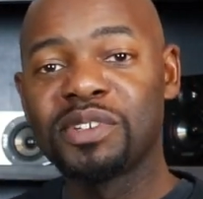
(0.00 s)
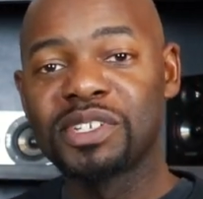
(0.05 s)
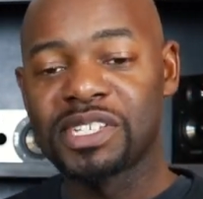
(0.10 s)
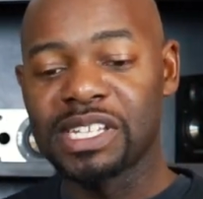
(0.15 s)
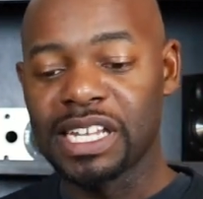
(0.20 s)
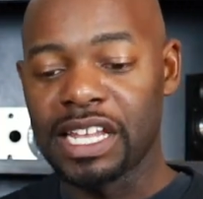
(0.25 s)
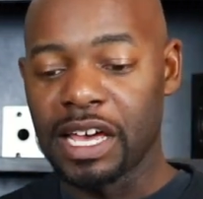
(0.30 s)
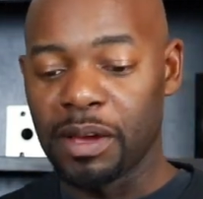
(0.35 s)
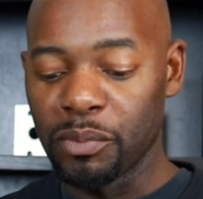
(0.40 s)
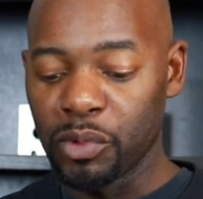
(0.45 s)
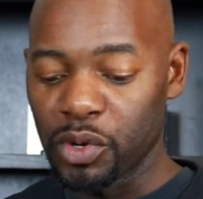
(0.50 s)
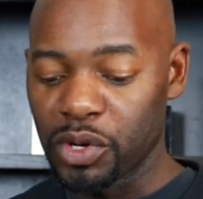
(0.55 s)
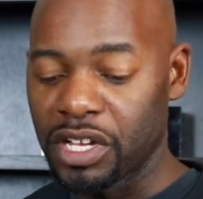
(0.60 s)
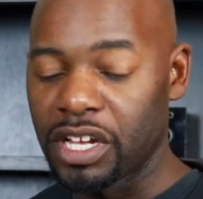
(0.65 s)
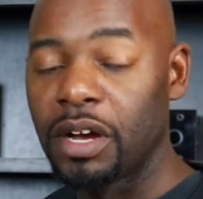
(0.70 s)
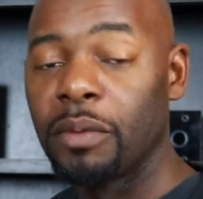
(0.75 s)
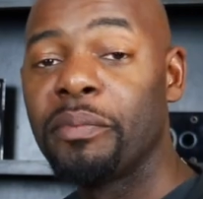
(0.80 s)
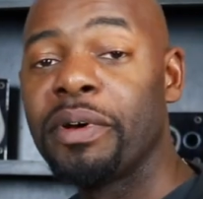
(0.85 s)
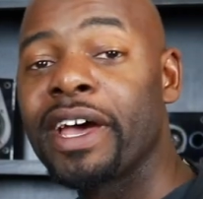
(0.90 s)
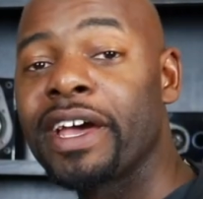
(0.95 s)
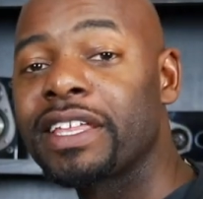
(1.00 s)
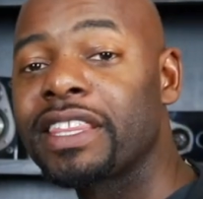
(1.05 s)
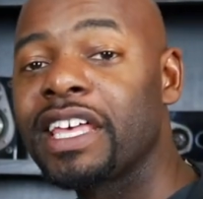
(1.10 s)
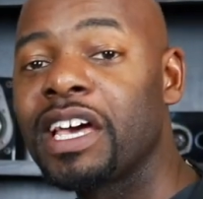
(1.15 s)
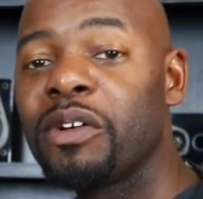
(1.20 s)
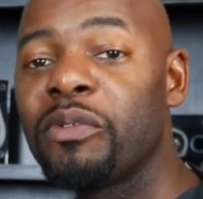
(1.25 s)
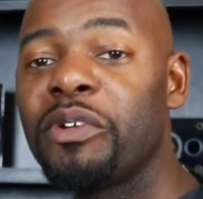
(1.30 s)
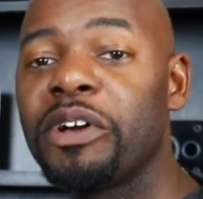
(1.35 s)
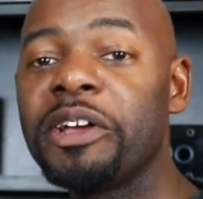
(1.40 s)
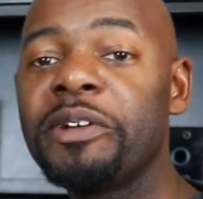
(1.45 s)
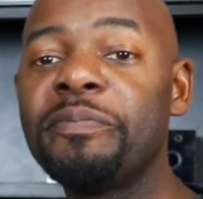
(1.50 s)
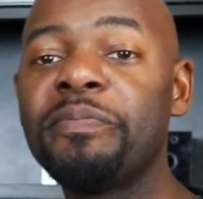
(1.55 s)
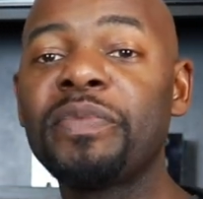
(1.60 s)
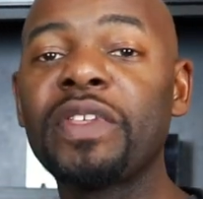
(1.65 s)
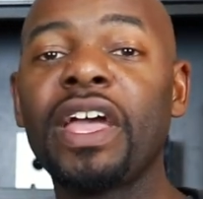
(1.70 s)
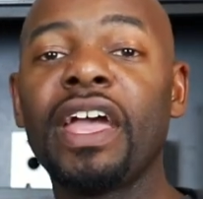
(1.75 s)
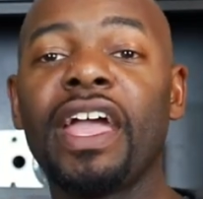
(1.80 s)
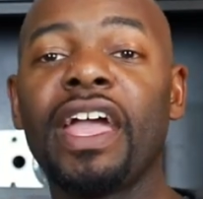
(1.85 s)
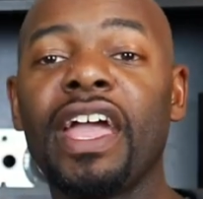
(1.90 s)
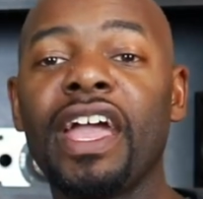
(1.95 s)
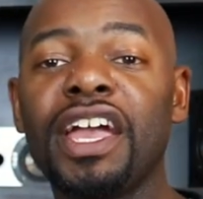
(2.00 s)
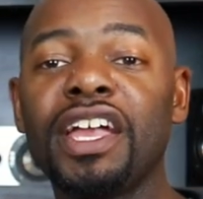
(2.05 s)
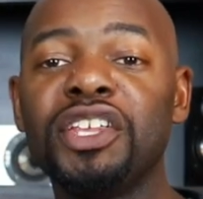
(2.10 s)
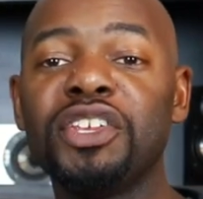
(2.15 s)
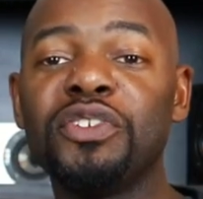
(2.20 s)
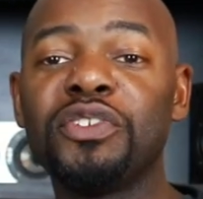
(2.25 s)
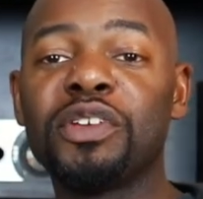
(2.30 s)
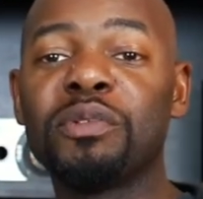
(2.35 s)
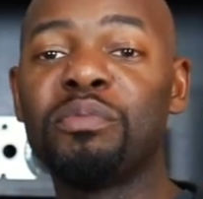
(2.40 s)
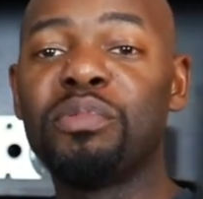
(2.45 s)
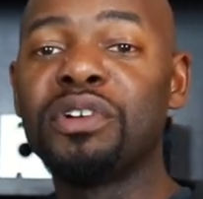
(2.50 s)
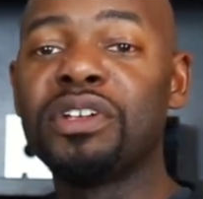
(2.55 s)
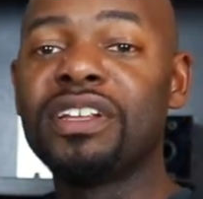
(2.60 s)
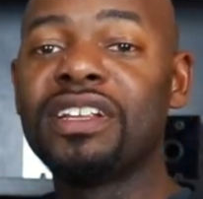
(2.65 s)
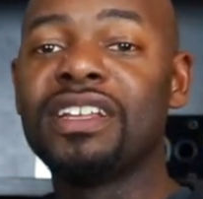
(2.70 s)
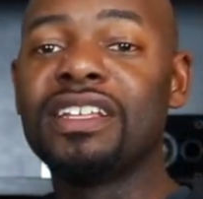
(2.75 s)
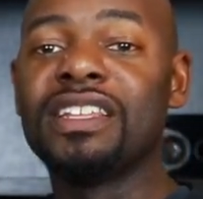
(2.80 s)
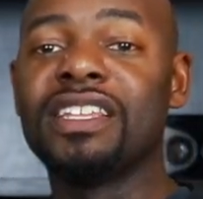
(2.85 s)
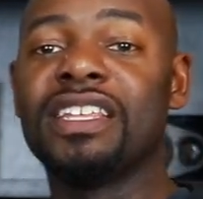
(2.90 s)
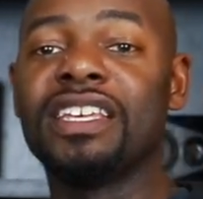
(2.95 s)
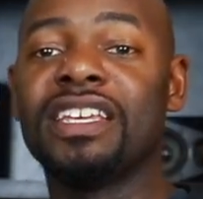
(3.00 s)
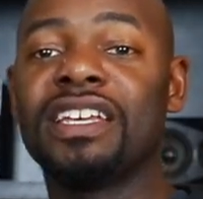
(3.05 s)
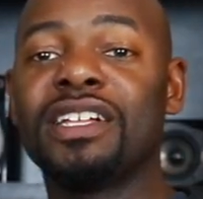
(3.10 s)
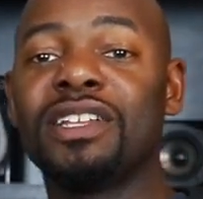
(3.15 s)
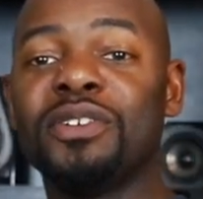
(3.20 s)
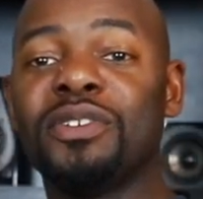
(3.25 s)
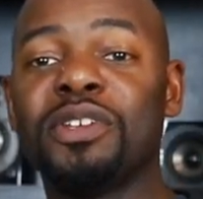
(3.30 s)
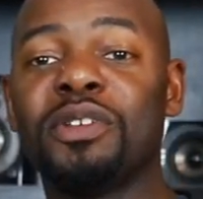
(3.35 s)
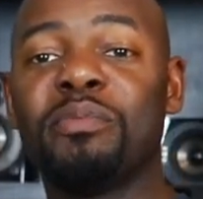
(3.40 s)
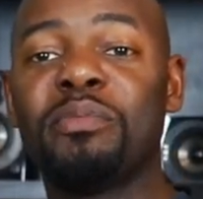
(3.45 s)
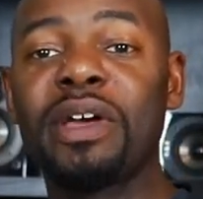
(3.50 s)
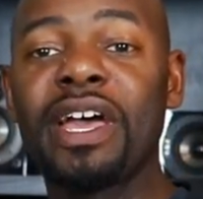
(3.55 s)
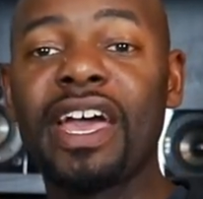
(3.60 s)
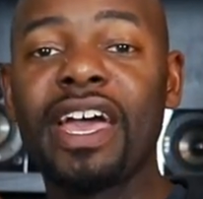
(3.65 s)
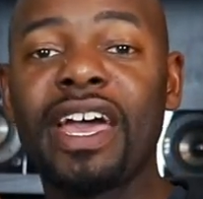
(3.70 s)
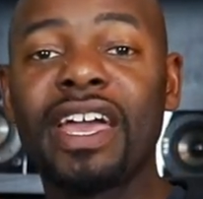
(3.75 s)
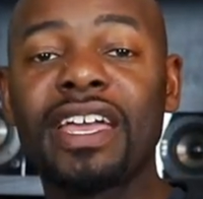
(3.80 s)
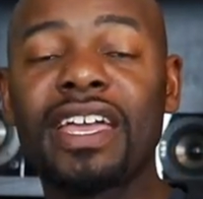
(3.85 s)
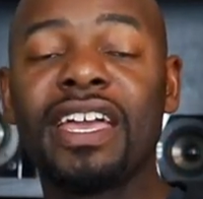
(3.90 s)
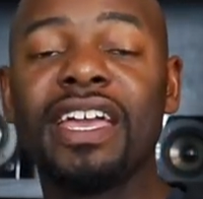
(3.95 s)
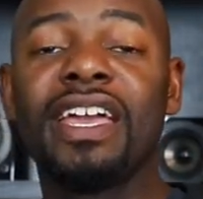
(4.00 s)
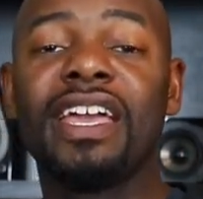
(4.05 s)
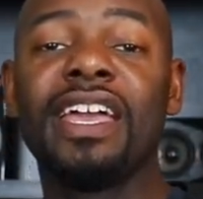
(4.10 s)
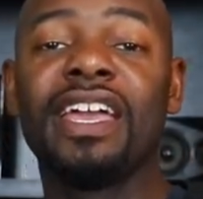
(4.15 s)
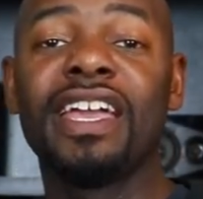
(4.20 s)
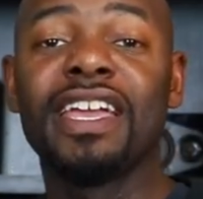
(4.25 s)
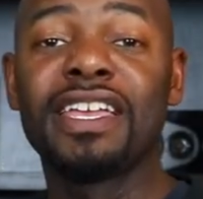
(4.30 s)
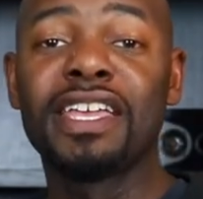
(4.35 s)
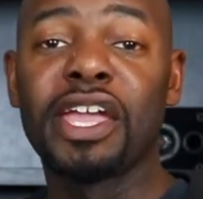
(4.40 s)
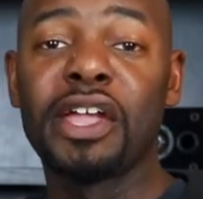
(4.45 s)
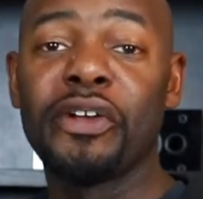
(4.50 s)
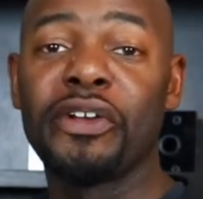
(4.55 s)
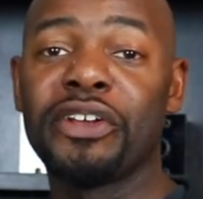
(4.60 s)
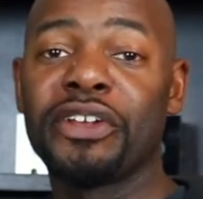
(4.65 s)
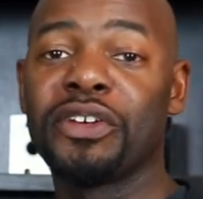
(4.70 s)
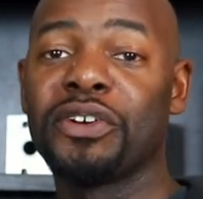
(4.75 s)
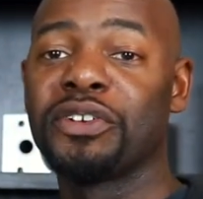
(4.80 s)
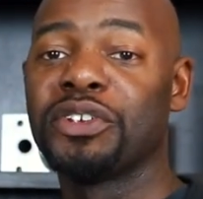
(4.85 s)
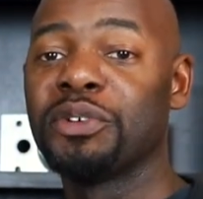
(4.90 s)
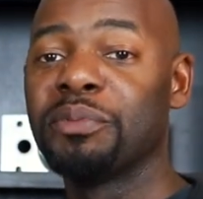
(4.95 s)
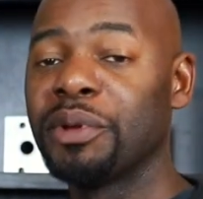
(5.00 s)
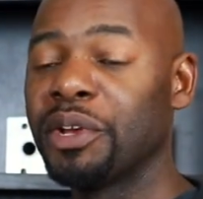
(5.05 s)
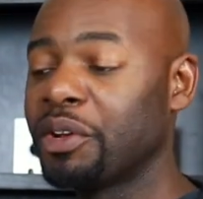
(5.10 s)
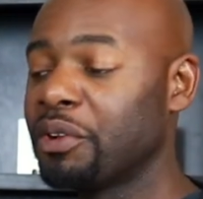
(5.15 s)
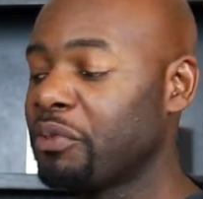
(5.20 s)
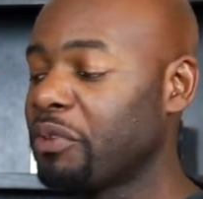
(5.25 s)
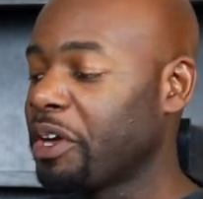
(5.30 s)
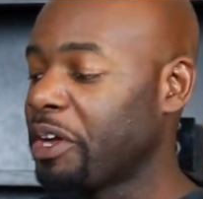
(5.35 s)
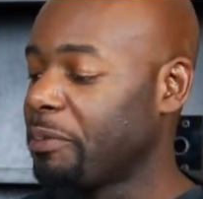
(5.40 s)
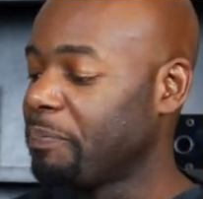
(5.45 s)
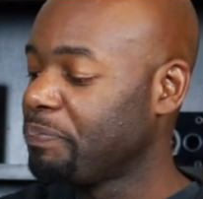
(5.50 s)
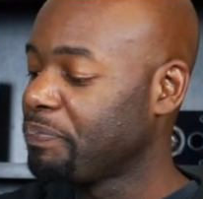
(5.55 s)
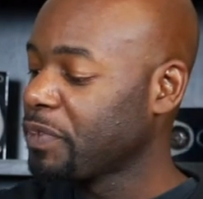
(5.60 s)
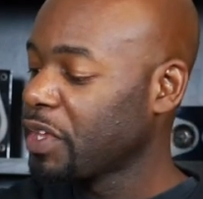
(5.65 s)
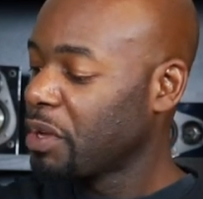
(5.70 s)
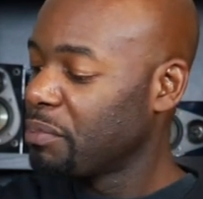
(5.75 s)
It's a lot more compact that way, and you can put it in the included bag and carry it on your merry way.